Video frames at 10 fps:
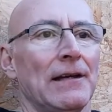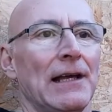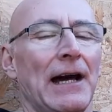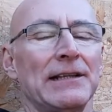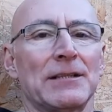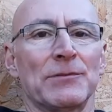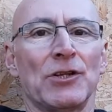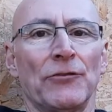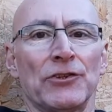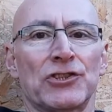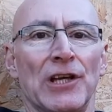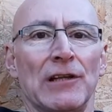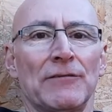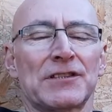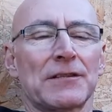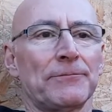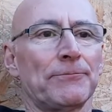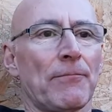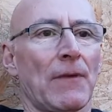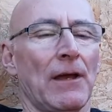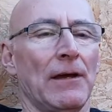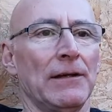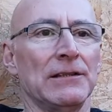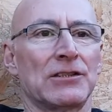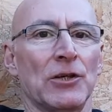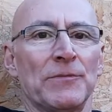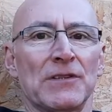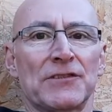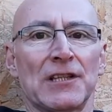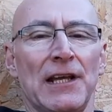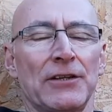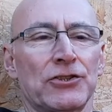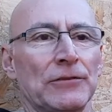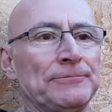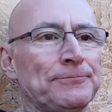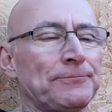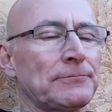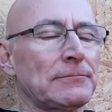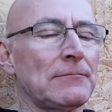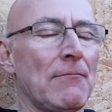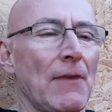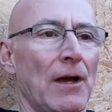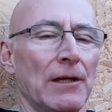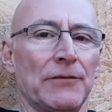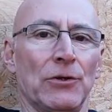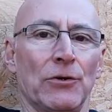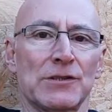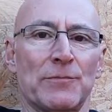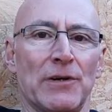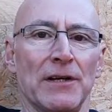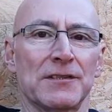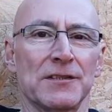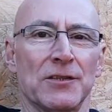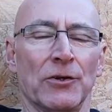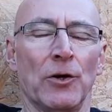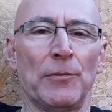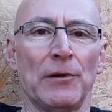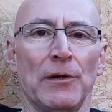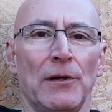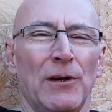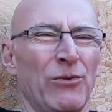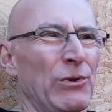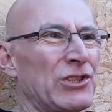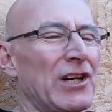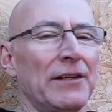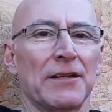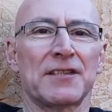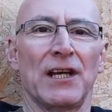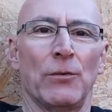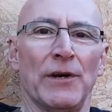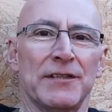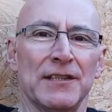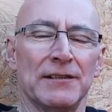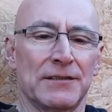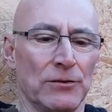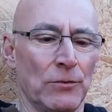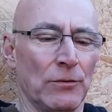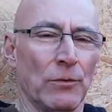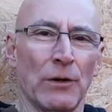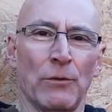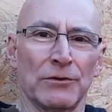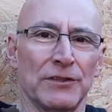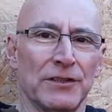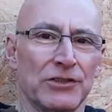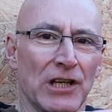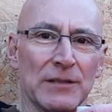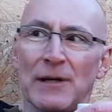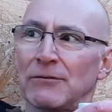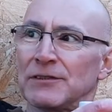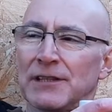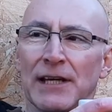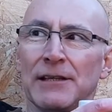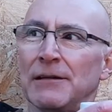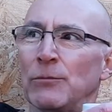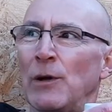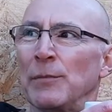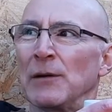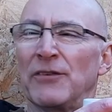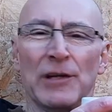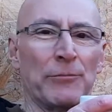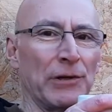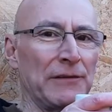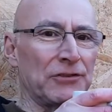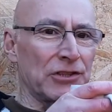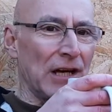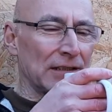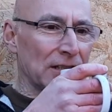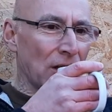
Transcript: items on the shelves in terms of selection, and of course price has gone up, which kind of segues into what I wanted to chat about today. It will be a very brief chat.